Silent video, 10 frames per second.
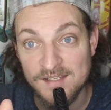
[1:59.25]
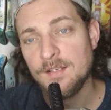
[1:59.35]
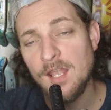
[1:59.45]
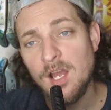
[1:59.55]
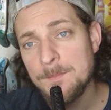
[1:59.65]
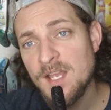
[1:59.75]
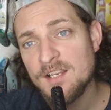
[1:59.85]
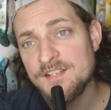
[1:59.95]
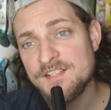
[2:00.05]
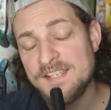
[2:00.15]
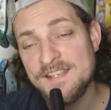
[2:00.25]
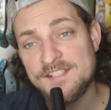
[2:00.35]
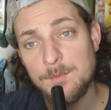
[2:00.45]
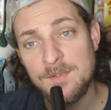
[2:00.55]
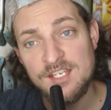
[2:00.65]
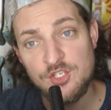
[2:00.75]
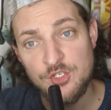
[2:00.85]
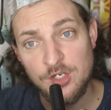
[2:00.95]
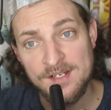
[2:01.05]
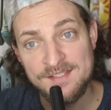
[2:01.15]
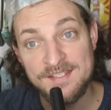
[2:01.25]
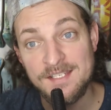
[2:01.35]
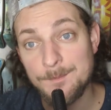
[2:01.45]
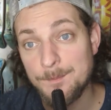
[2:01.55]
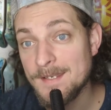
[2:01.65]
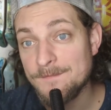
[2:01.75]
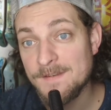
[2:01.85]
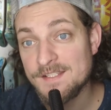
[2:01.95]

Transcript: Now, I'm not gonna say some of these trends didn't benefit